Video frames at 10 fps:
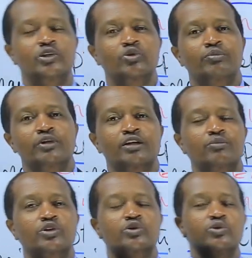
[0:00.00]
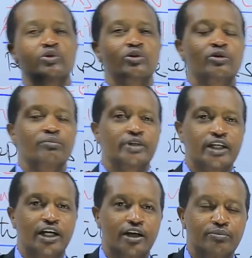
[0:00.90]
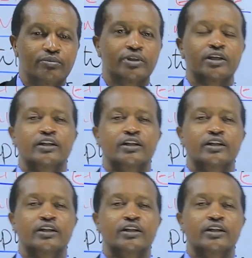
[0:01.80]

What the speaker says: You will be able to become